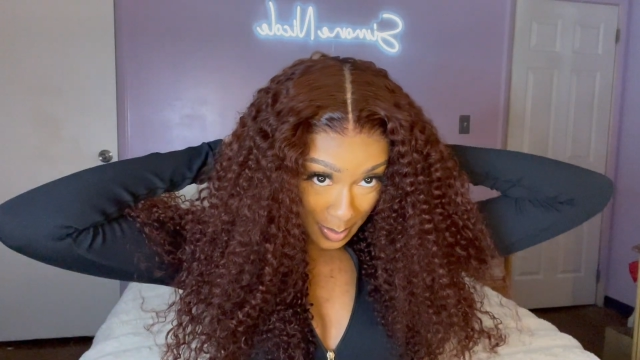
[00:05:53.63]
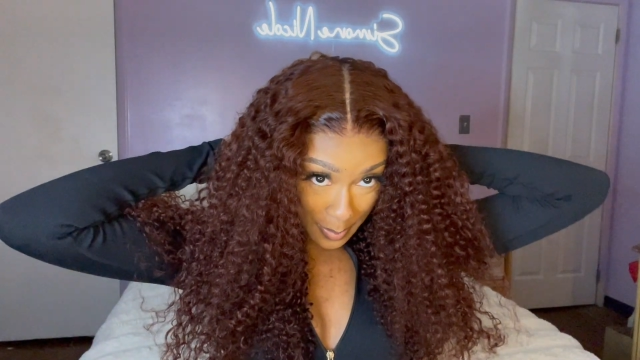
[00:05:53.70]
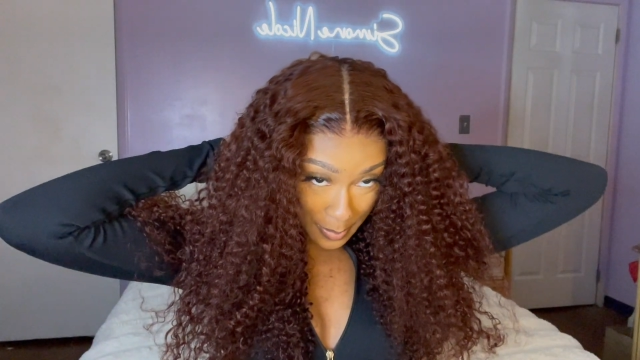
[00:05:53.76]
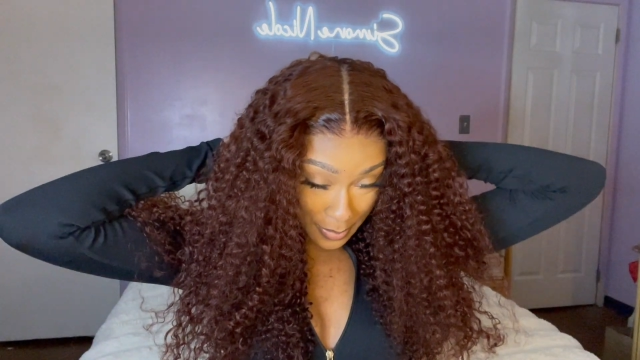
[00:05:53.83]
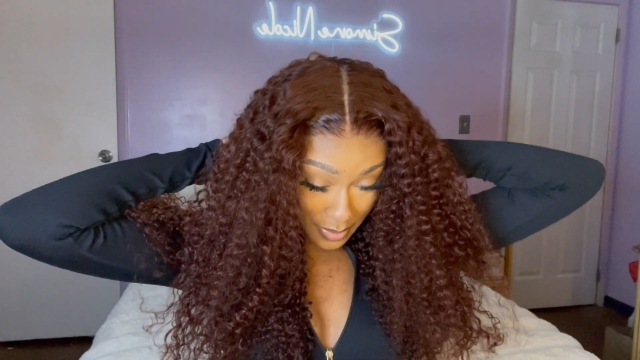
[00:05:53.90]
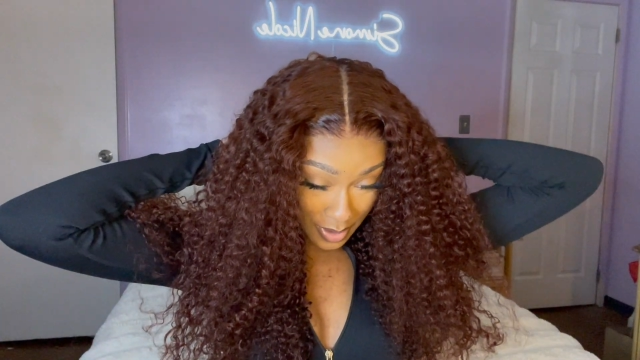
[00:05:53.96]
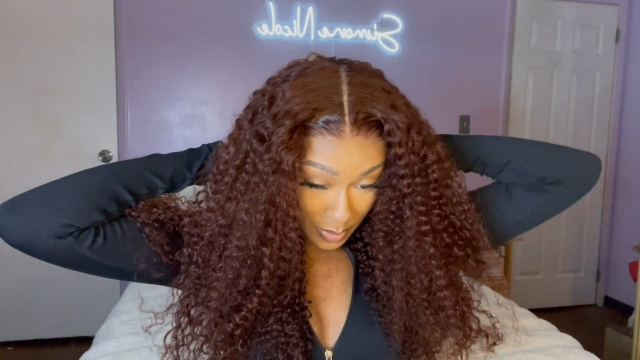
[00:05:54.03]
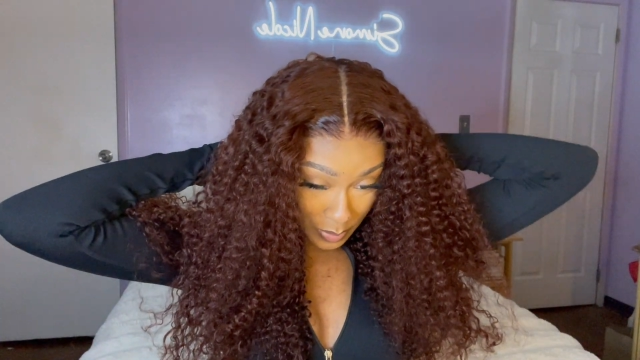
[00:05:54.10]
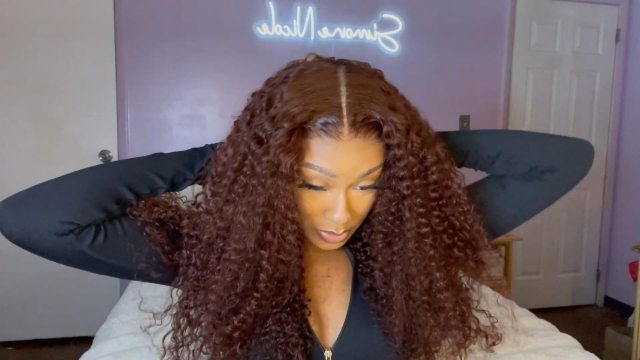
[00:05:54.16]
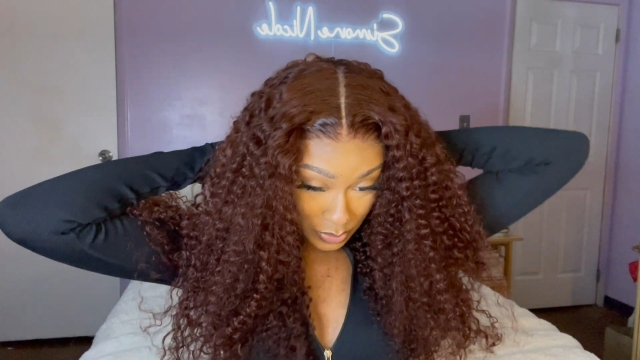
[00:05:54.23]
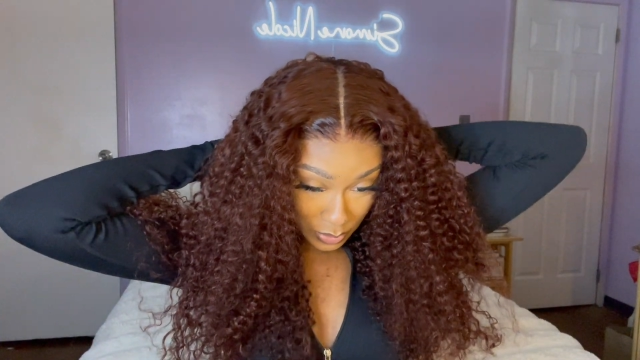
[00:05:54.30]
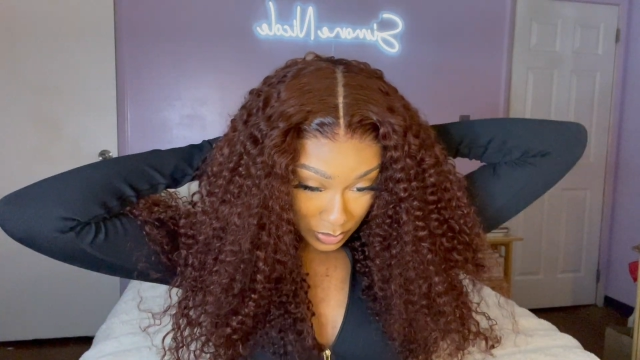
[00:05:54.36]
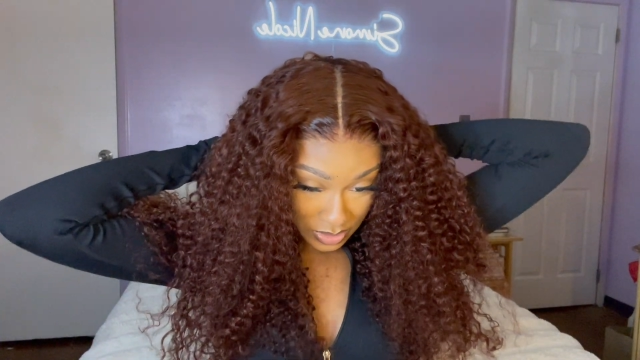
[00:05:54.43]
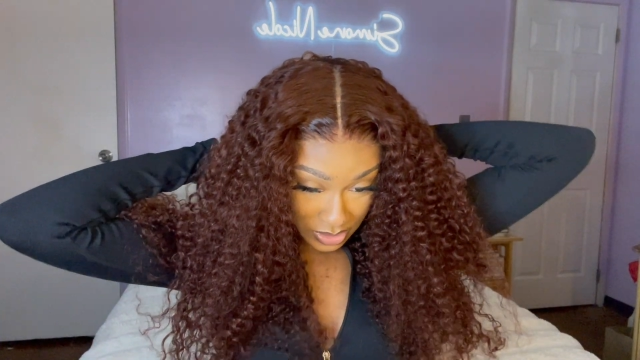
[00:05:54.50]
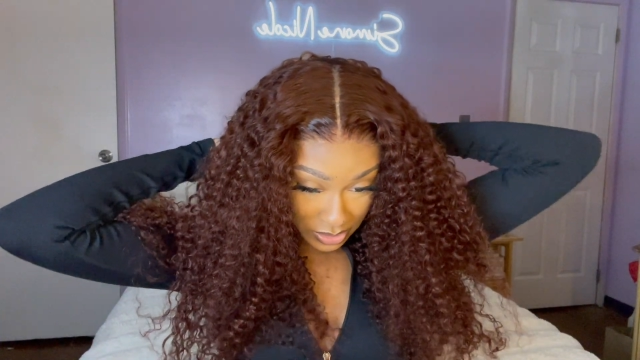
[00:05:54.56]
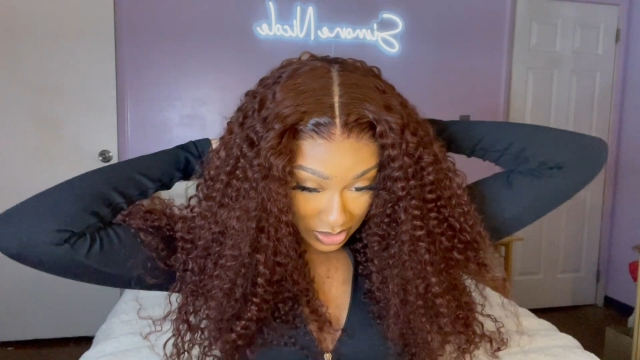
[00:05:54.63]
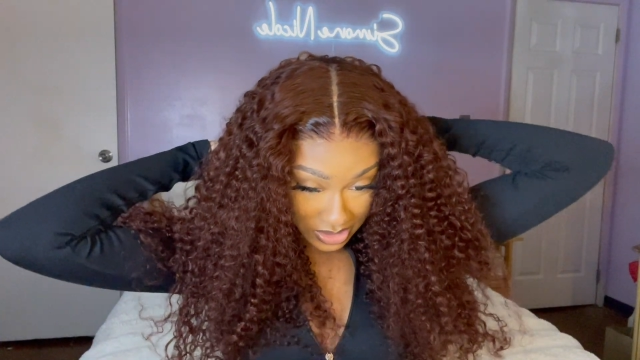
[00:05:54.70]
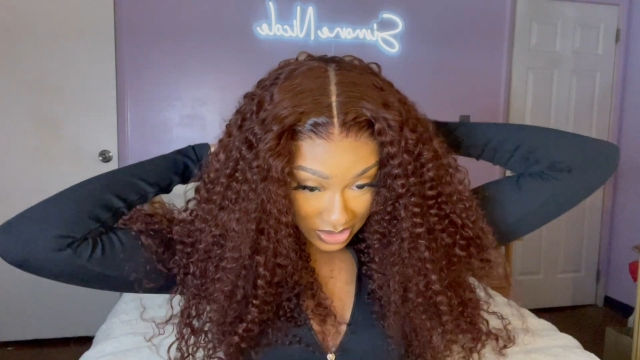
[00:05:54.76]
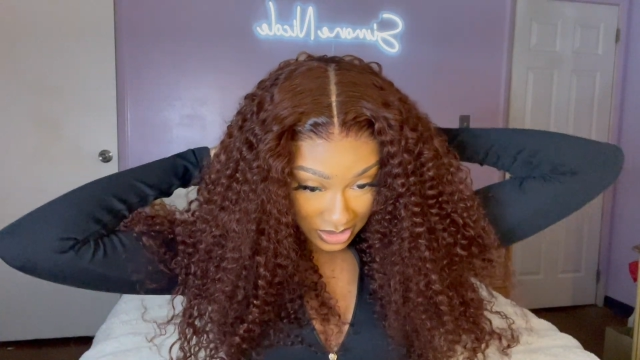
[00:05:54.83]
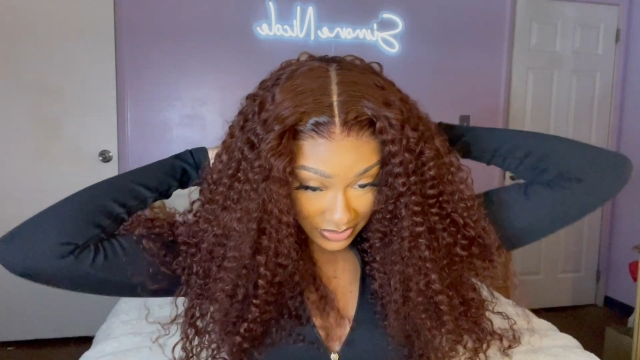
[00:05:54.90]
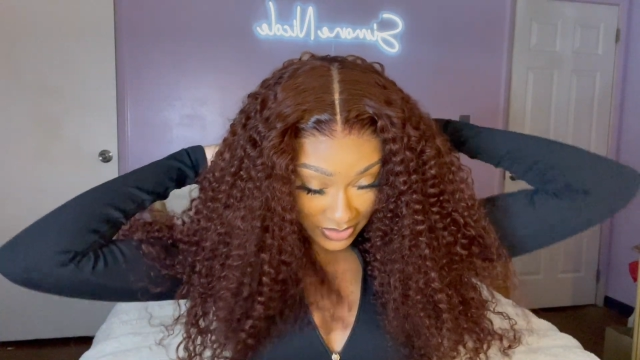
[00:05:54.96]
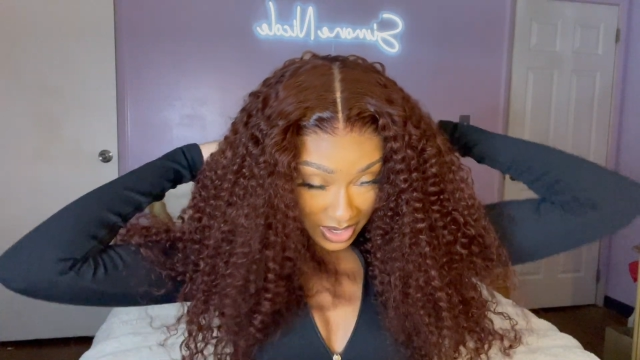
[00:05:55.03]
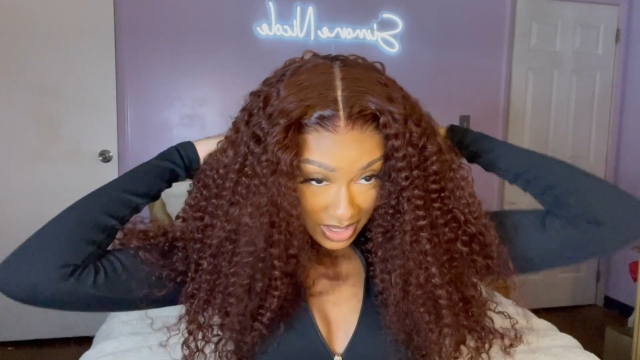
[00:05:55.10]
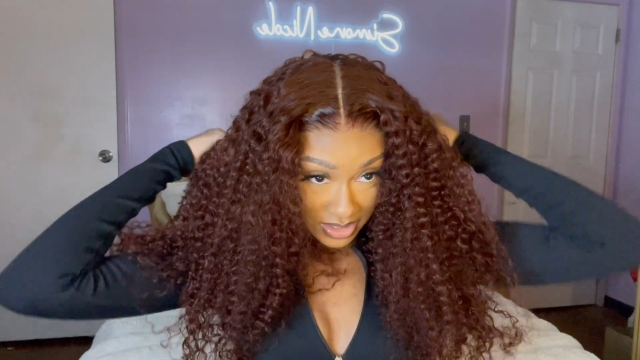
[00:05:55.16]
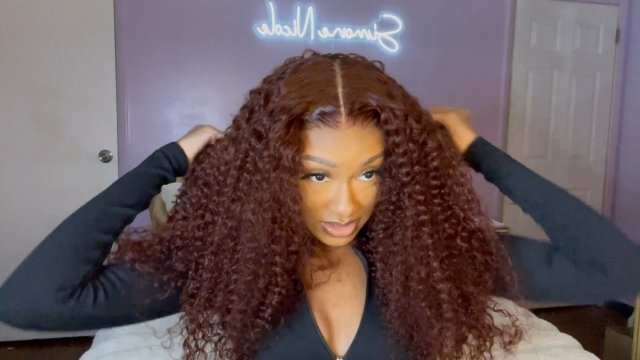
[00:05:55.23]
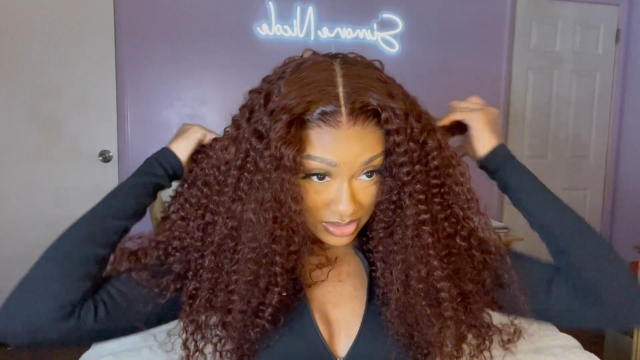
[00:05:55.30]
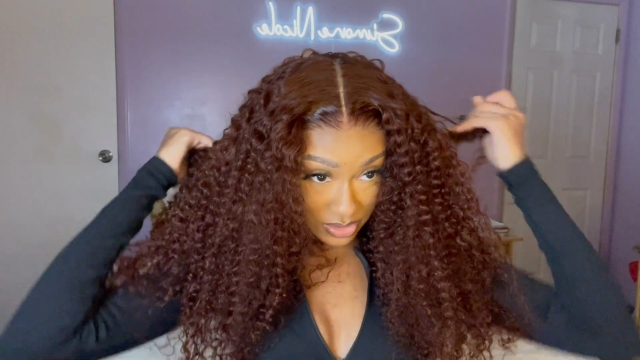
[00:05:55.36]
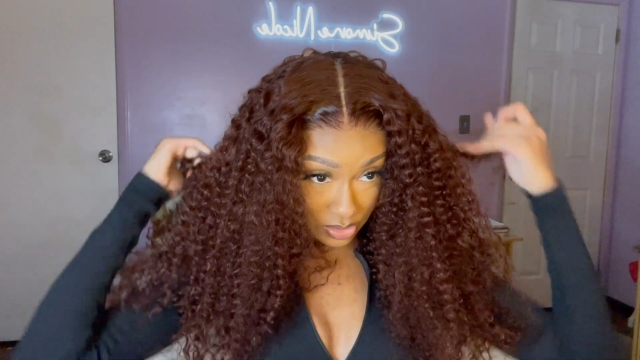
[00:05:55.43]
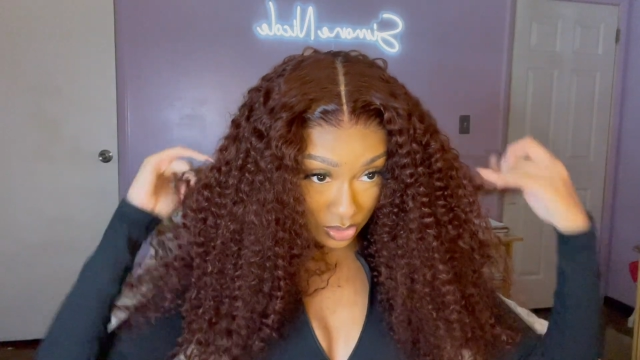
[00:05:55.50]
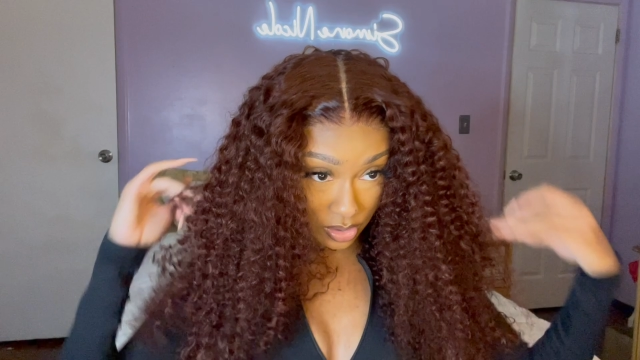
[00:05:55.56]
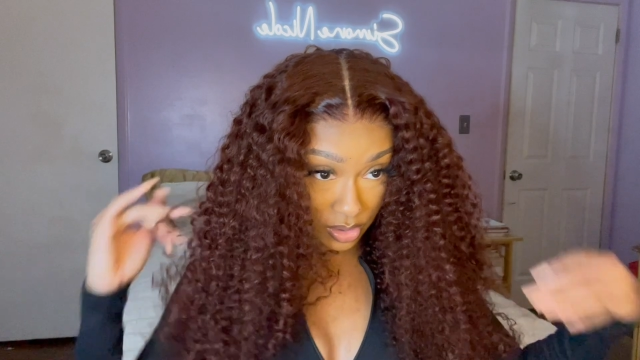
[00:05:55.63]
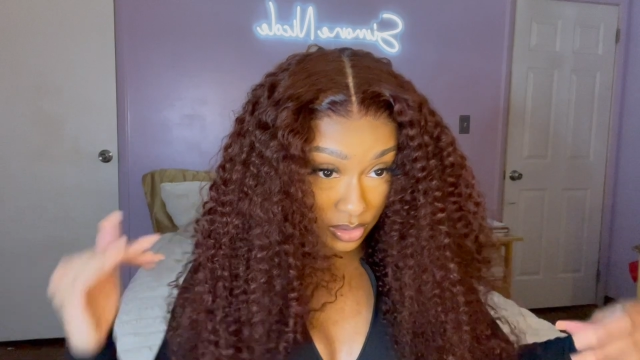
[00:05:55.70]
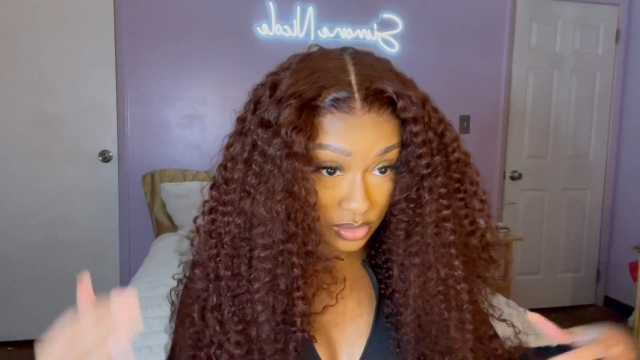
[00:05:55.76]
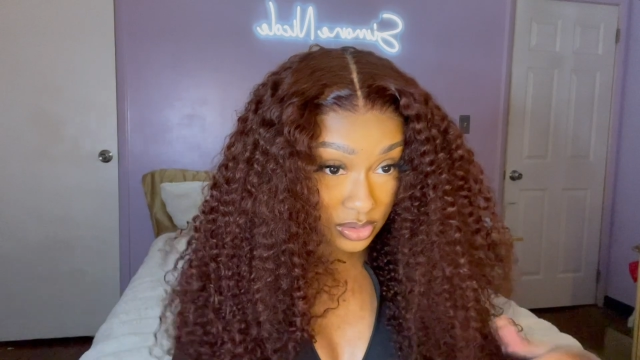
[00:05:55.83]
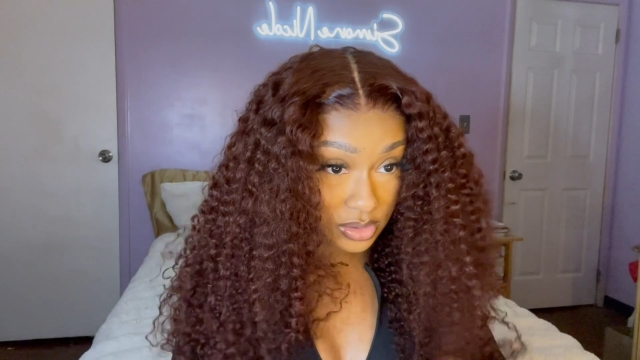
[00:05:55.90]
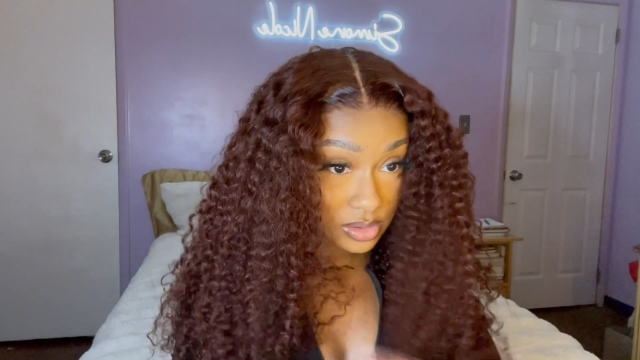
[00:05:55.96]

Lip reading: but we do still need to define these curls.